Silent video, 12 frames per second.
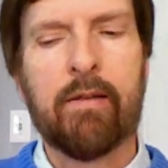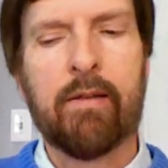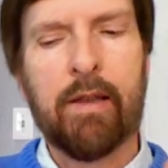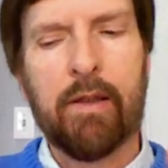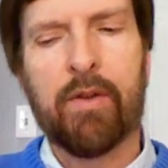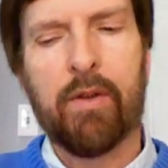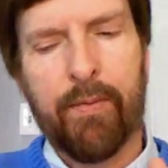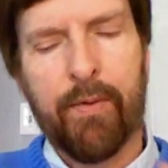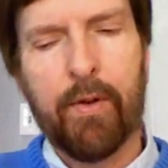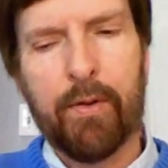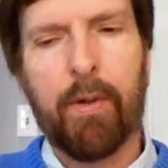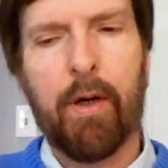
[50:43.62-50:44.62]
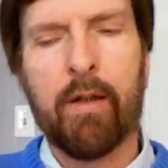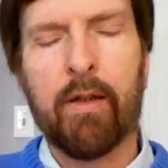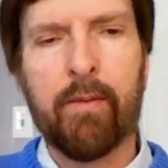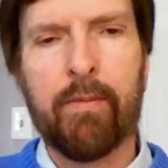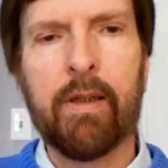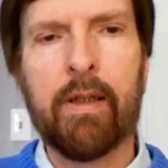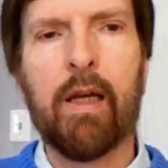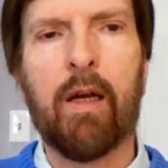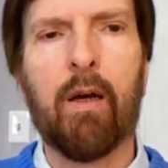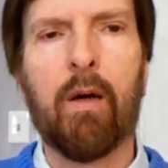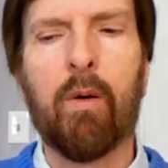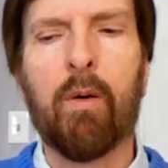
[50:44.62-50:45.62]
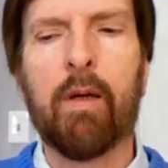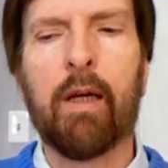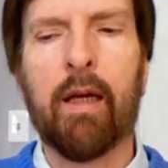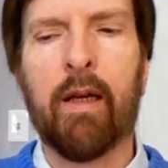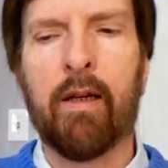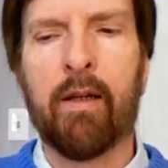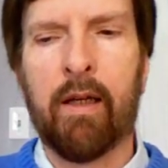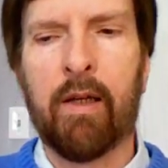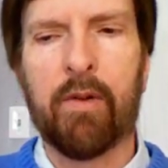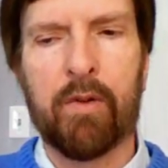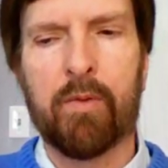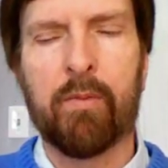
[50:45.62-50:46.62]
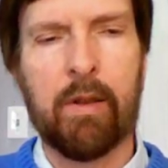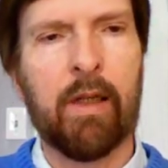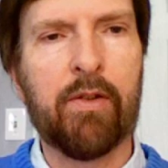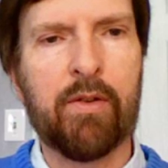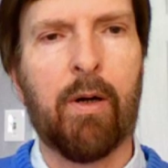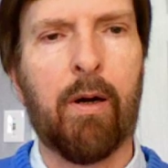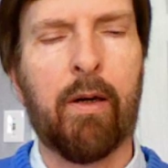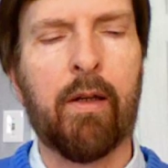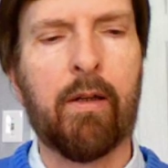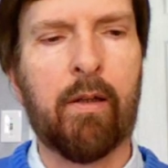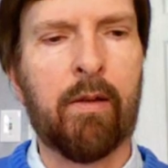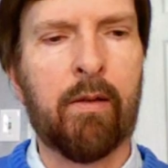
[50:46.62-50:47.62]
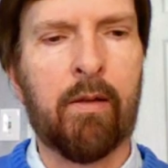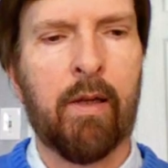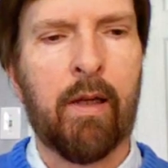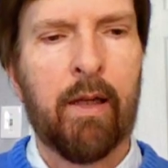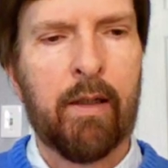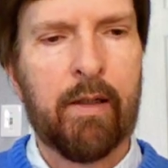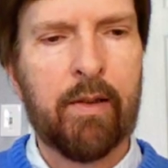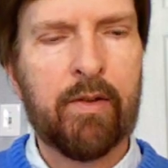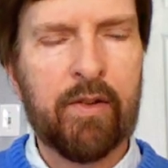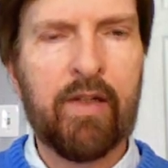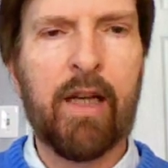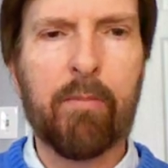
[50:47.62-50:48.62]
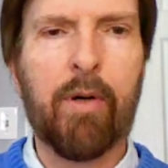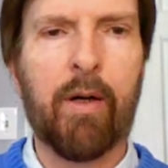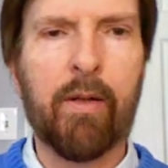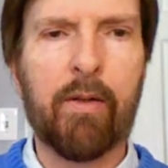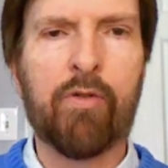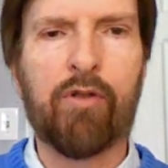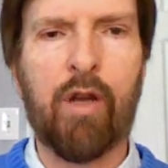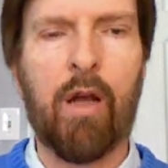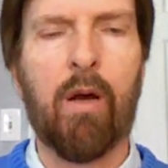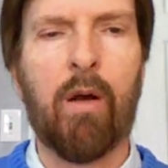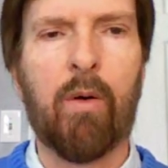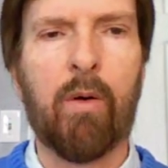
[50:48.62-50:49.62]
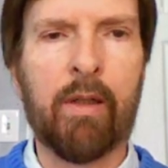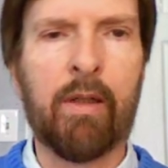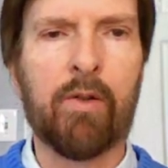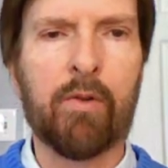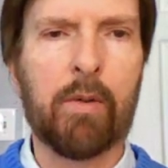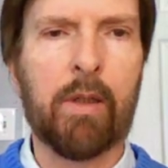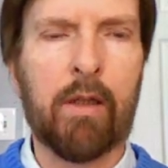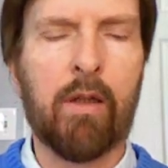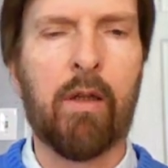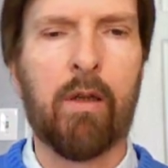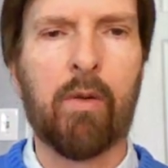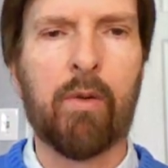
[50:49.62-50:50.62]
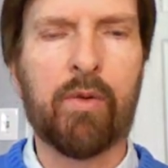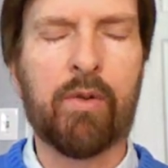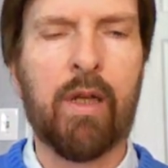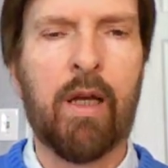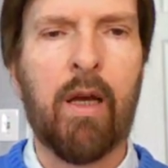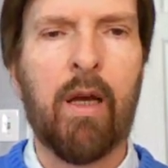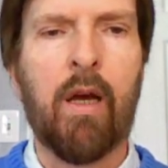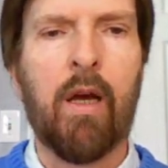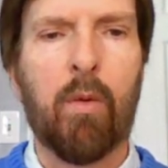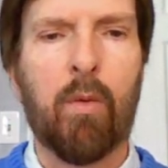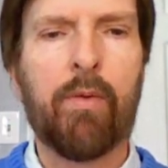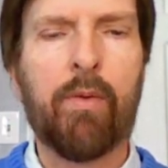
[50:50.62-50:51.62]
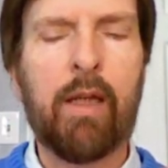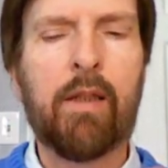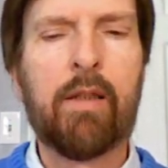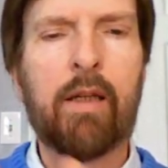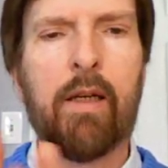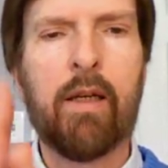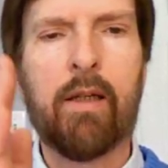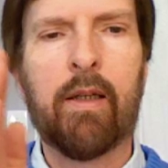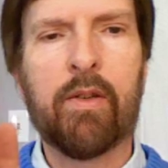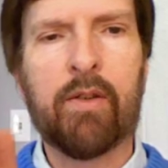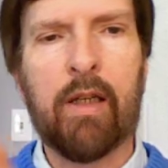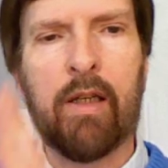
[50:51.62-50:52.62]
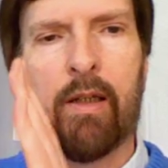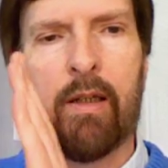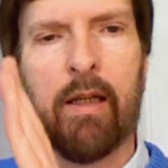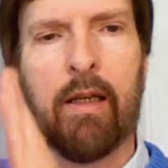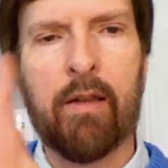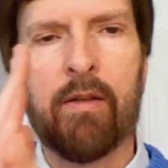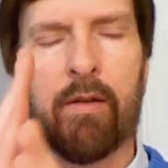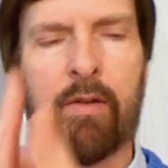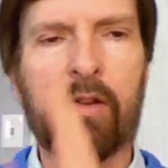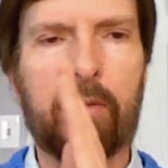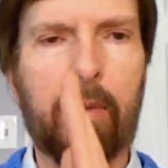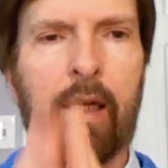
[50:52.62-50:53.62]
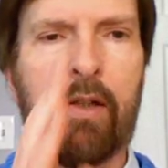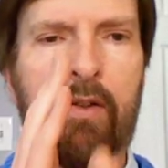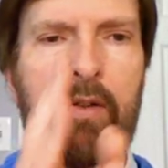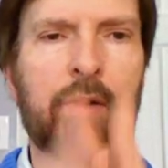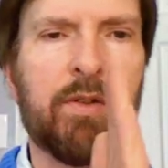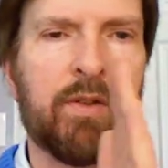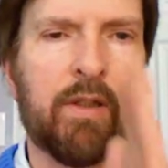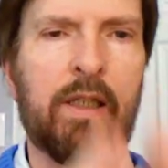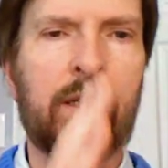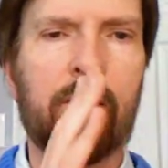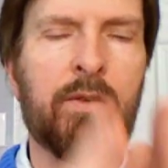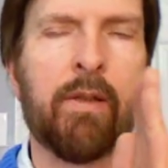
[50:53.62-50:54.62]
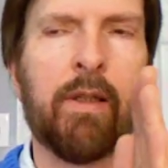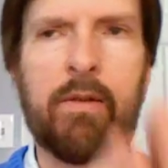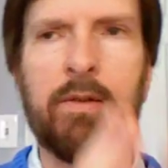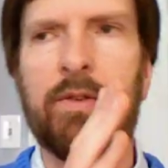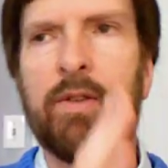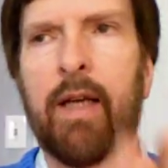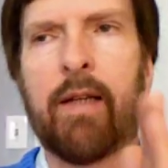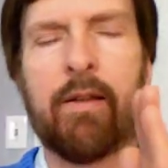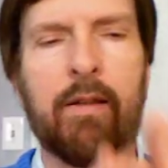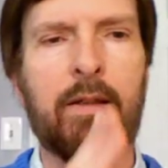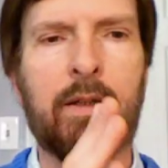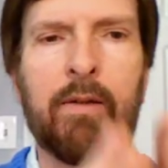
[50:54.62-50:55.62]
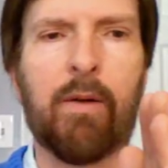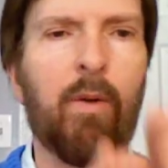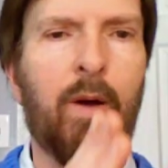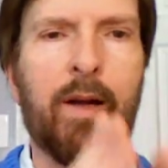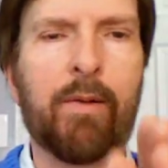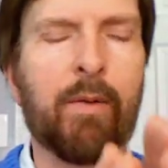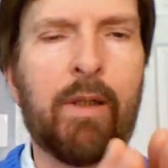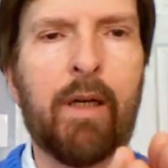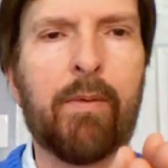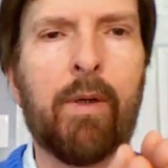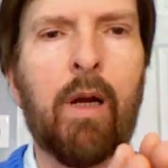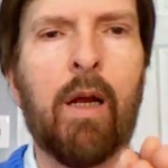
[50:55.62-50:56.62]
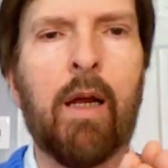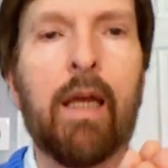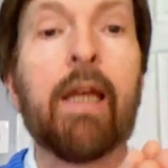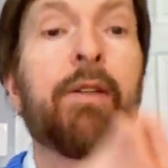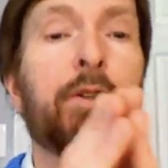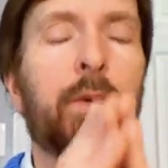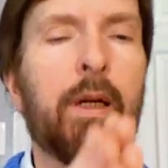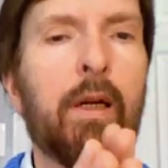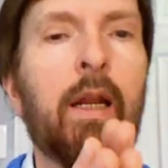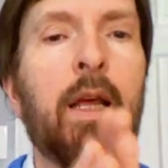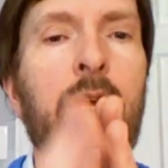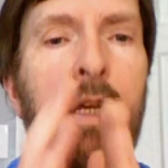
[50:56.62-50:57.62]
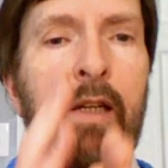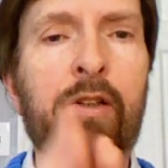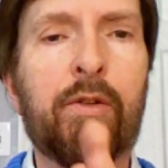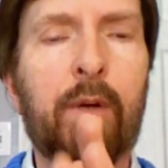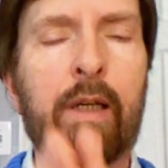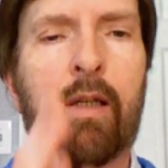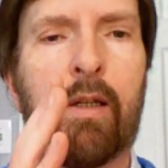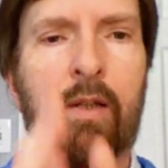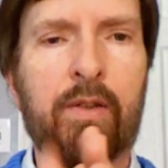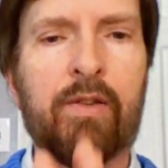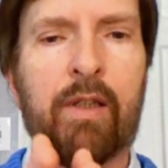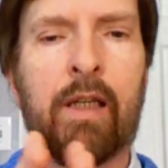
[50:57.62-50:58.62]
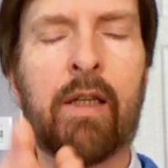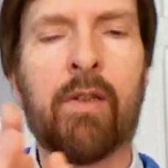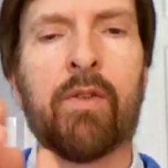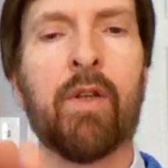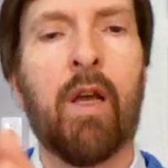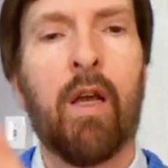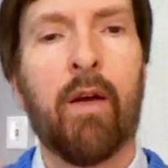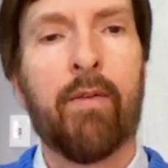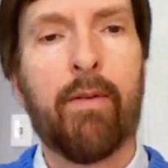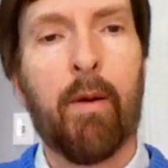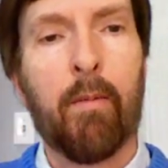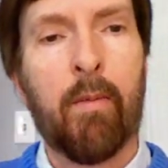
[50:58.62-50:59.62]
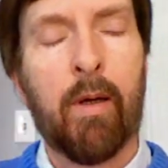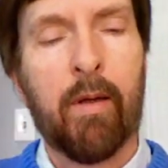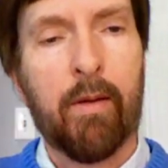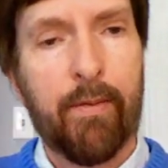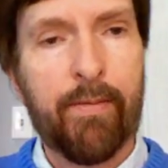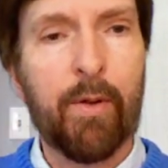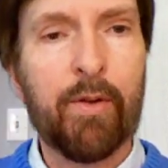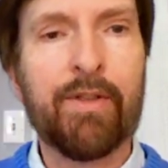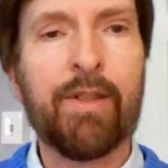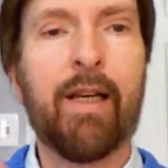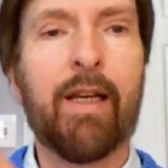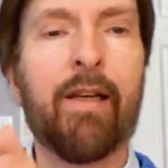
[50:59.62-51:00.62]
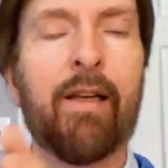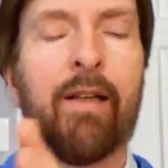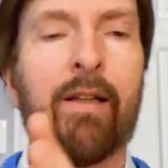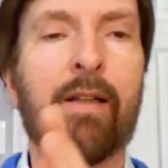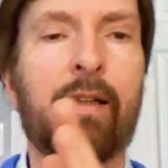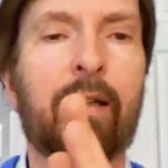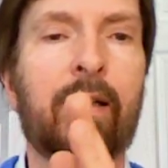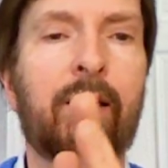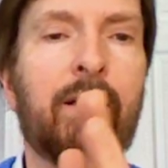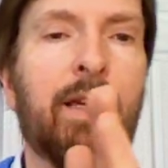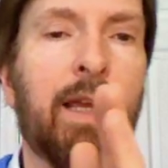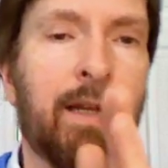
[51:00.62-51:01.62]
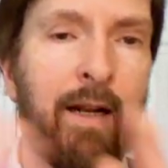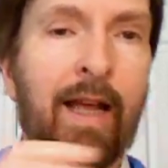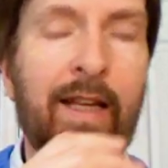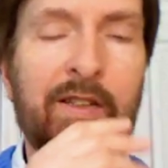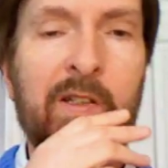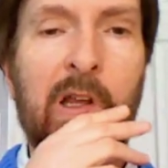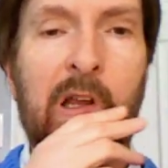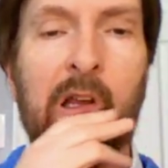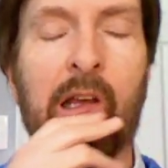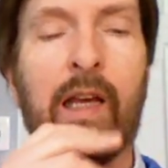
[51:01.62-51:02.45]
here's the first part of the video, and here's when they started, and here's the second part of the show, and here's where they closed. What they did is they interspaced the scenes, or intersected, interlocked, whatever, integrated the scenes from the first day and the last day.